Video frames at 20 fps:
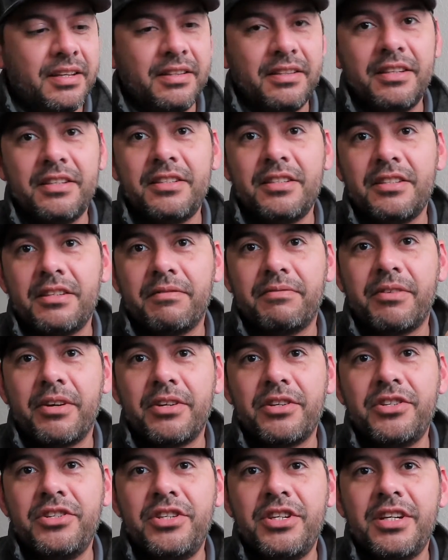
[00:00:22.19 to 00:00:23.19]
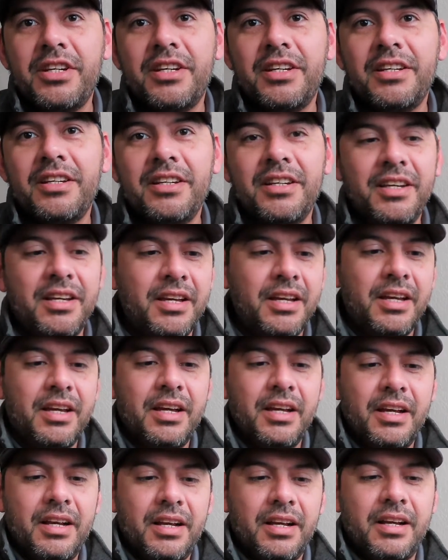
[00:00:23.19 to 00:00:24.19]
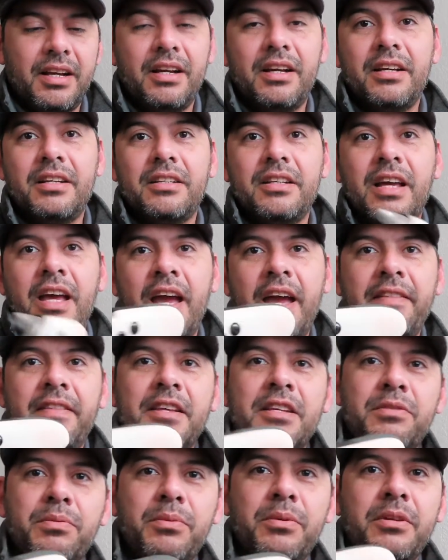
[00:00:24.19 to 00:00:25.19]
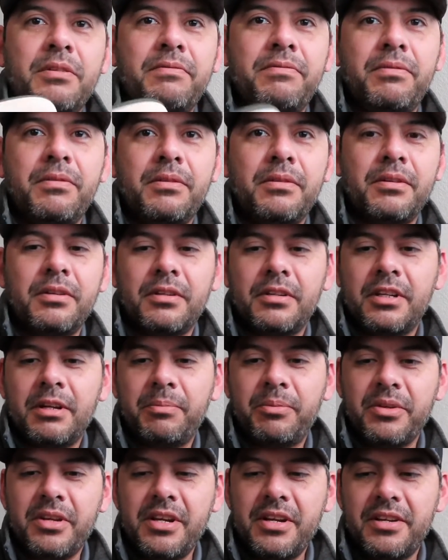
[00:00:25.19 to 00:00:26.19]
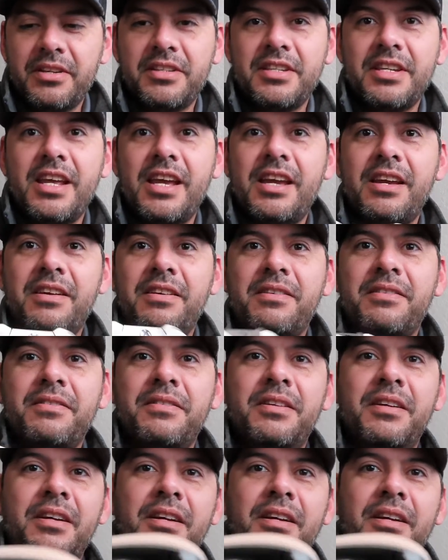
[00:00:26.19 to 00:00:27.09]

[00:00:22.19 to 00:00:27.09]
This is the first gen. Had this one for a couple years now.